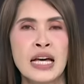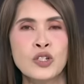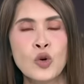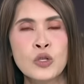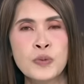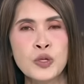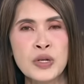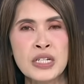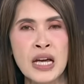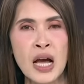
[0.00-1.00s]
At talks
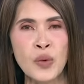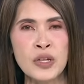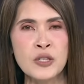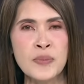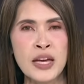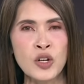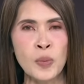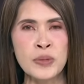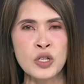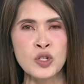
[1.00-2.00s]
between Taiwan's
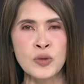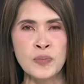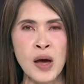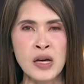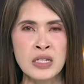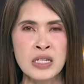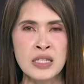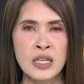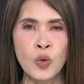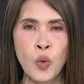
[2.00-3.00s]
main opposition
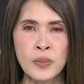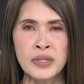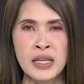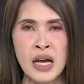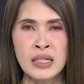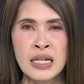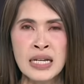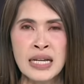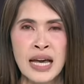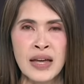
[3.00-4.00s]
parties, the Kuomintang
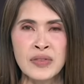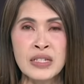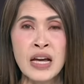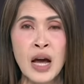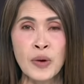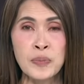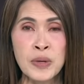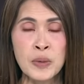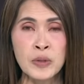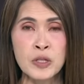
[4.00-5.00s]
and the
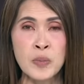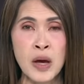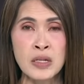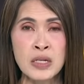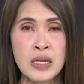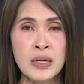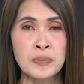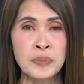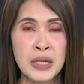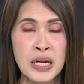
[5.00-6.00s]
Taiwan People's Party,
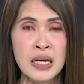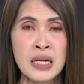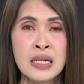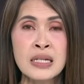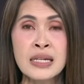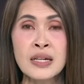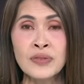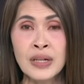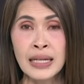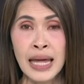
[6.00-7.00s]
appear to
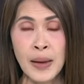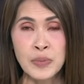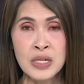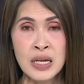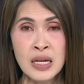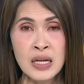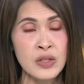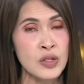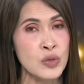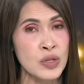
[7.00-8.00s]
have collapsed.
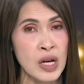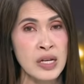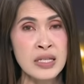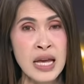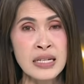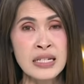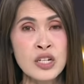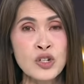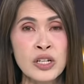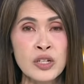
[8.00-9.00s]
The two sides had
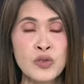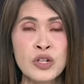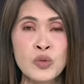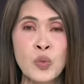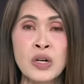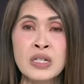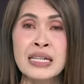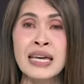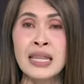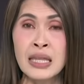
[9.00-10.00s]
initially agreed to work
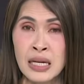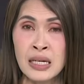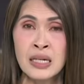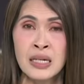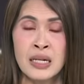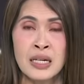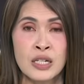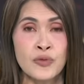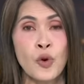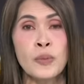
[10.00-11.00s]
together
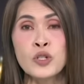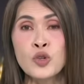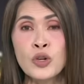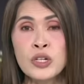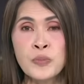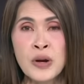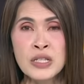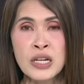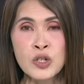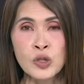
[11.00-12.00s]
to form a joint
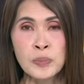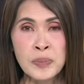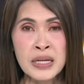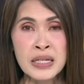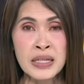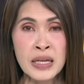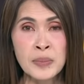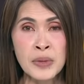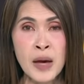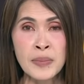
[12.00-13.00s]
presidential bid in
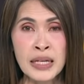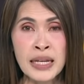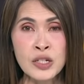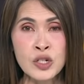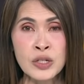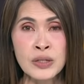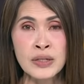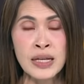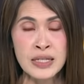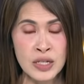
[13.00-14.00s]
the upcoming
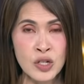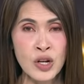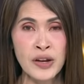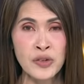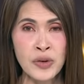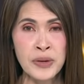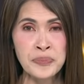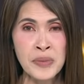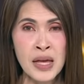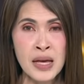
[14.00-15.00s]
election. That's in January.